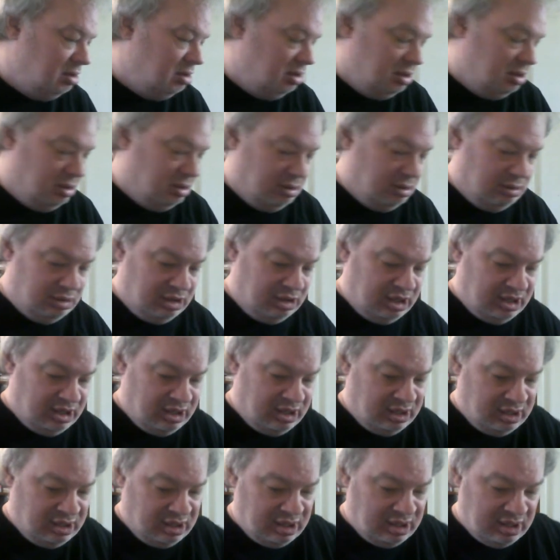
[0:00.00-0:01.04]

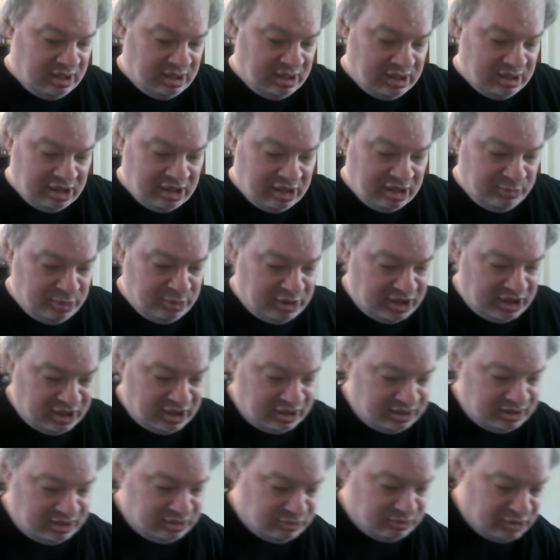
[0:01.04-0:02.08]
Okay, I paid
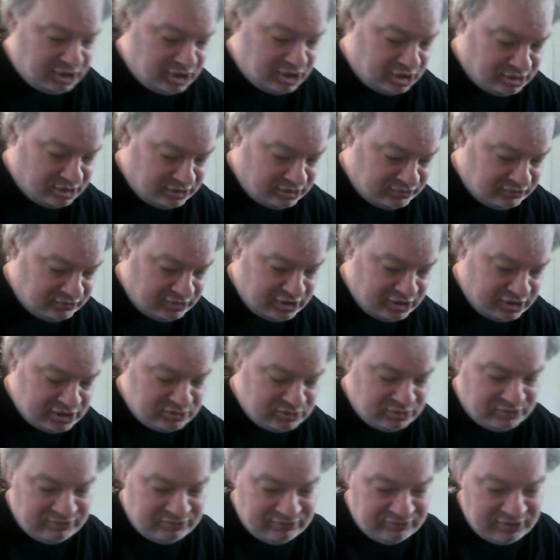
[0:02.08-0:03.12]
$3 for this
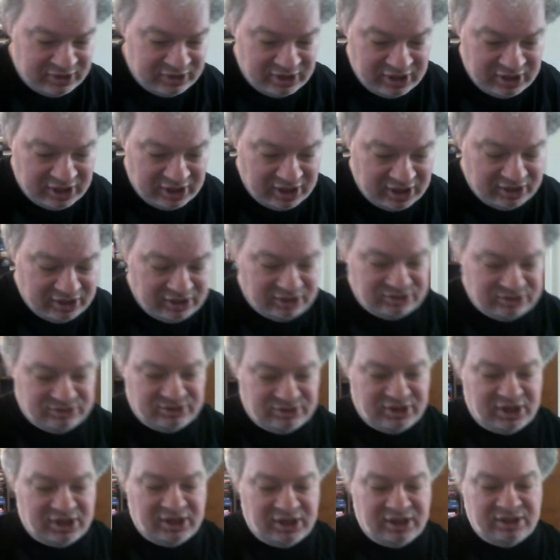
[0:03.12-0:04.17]
one at
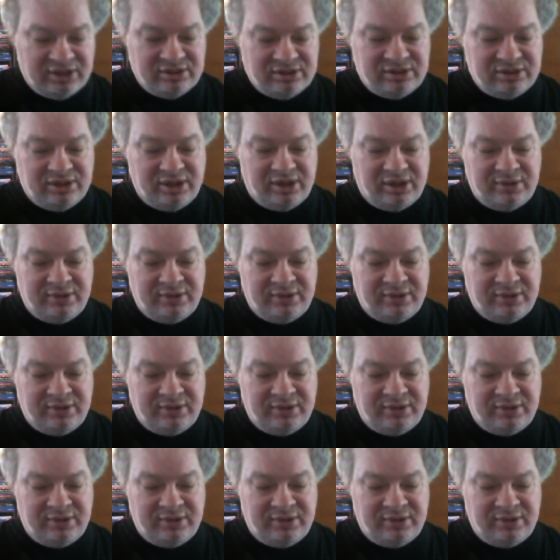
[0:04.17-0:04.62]
yesterday and today.